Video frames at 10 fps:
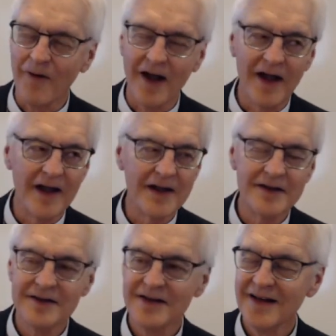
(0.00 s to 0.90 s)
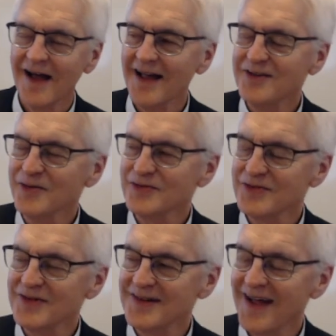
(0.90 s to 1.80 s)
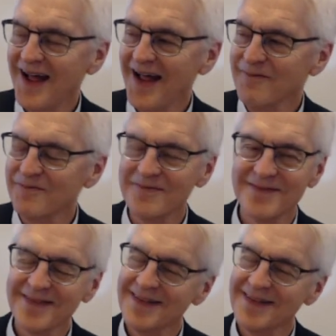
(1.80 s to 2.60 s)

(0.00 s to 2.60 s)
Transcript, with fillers: way. I don't. I'm